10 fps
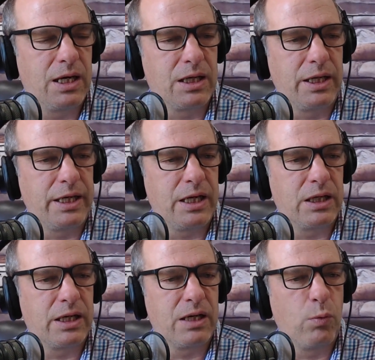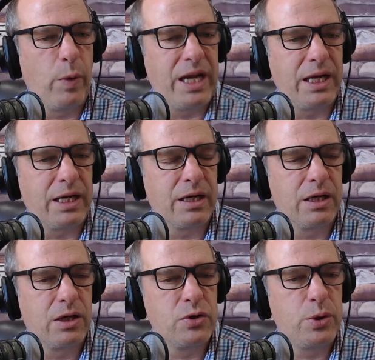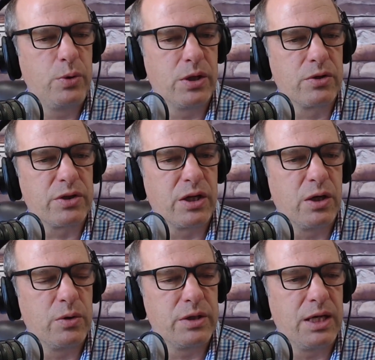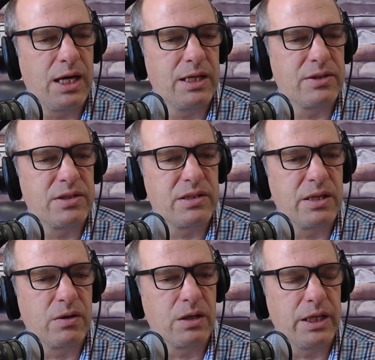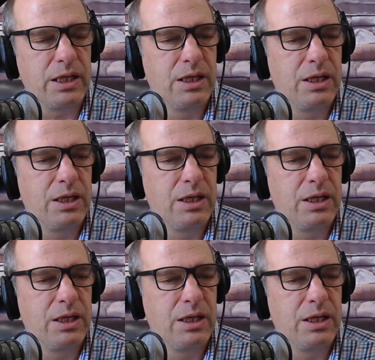Glenn Youngkin winning 2 years ago did not necessarily